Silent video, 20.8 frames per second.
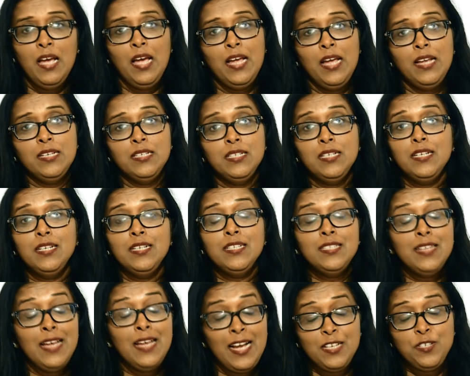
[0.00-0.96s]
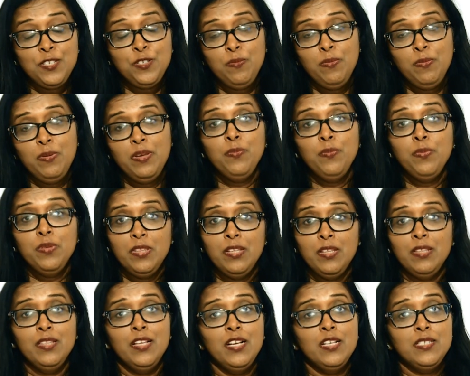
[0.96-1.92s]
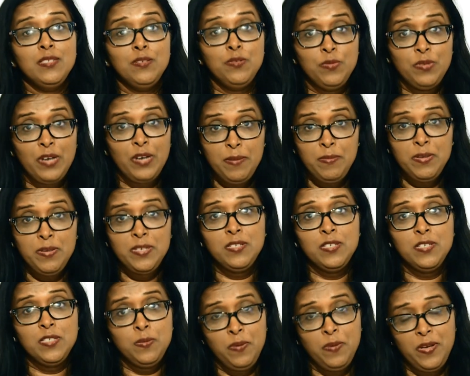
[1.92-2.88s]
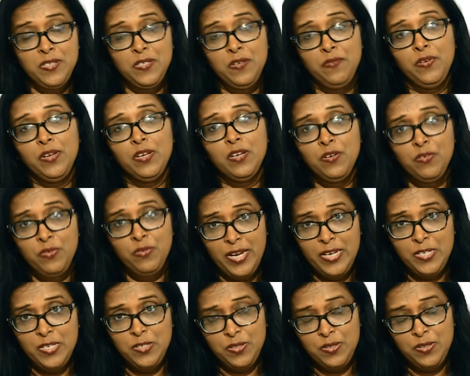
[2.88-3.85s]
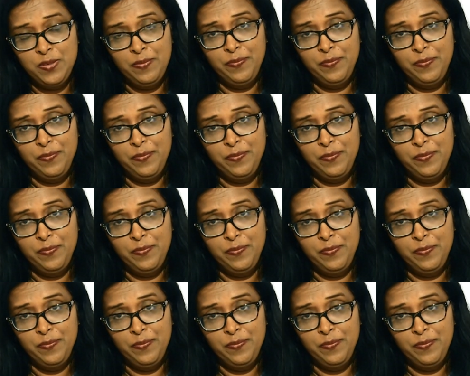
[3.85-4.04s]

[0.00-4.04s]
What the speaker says: and it has to be within their trimester specific range.